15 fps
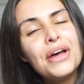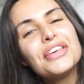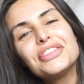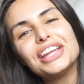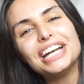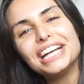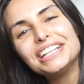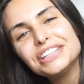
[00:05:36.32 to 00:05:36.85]

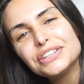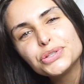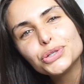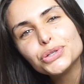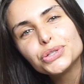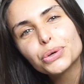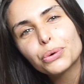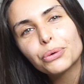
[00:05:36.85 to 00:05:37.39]
that in this
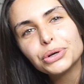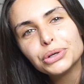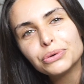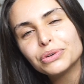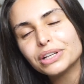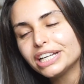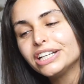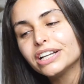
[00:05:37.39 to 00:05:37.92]

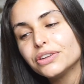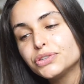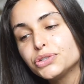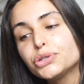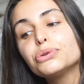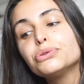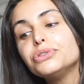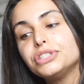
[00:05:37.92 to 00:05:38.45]
tutorial, he does
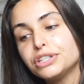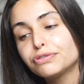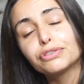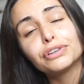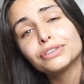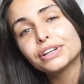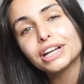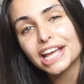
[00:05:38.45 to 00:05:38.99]
two
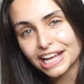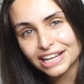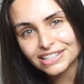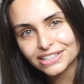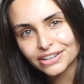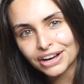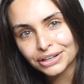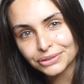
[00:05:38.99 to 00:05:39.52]
different
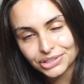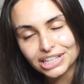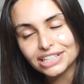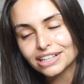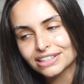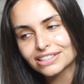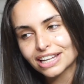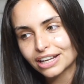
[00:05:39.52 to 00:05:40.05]
hairstyles. He
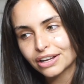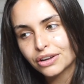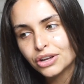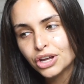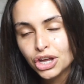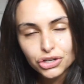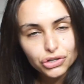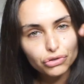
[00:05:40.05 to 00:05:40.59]
does like a
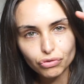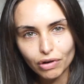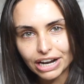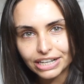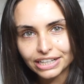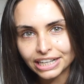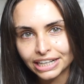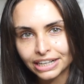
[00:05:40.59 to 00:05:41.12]

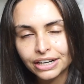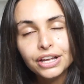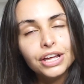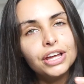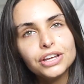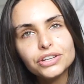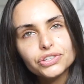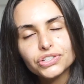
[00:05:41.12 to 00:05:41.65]
straightening
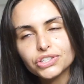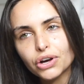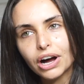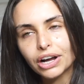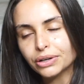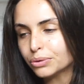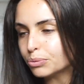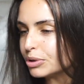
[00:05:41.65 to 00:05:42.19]

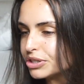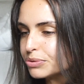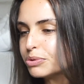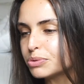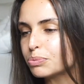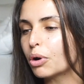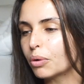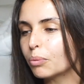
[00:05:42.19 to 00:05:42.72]
style, which
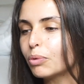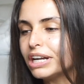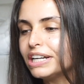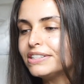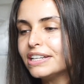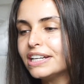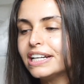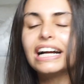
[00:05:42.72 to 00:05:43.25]
was what we
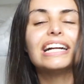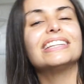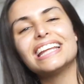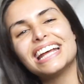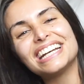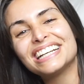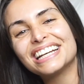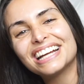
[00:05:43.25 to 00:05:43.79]
did, and
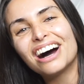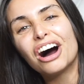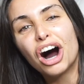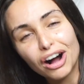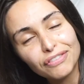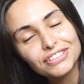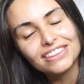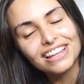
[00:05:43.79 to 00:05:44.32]
then
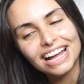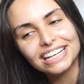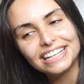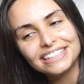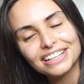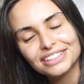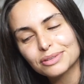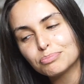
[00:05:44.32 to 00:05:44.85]
after that, he
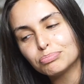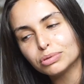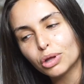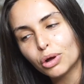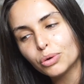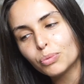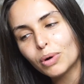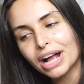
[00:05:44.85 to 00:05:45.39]
does a
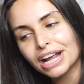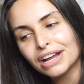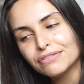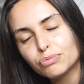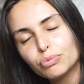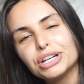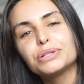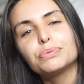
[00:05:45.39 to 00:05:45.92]
blow wave,
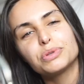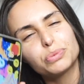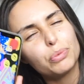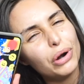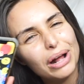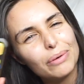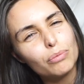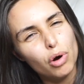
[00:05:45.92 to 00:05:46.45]
which was
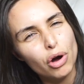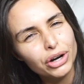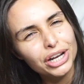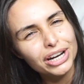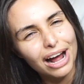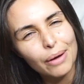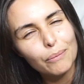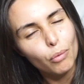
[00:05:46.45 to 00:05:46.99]
what I
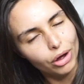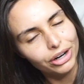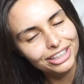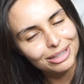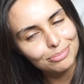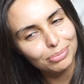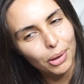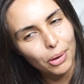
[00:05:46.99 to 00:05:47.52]
wanted. I wanted
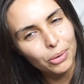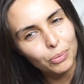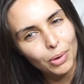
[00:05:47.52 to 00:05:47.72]
the blow